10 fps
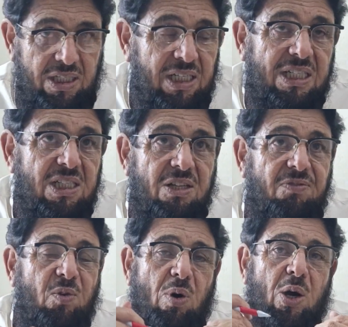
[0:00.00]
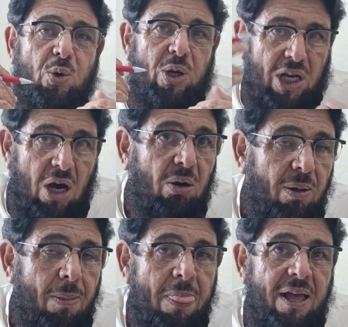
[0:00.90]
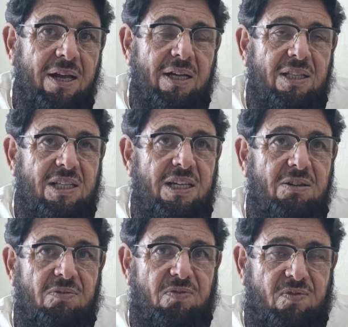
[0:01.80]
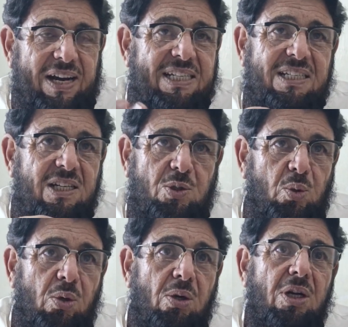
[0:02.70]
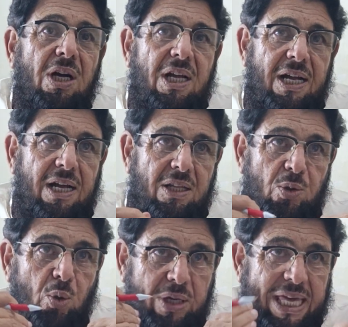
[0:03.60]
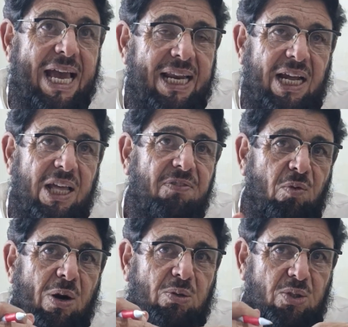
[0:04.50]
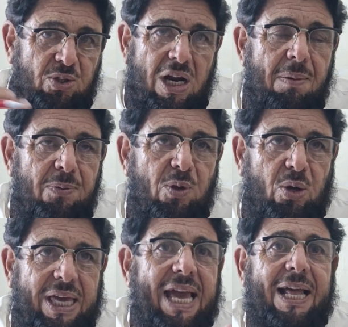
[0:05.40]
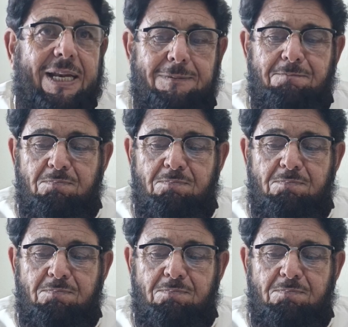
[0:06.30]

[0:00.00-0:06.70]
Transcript: That is, if you want to allow the flat as stool, you can. If you want to stop, you can.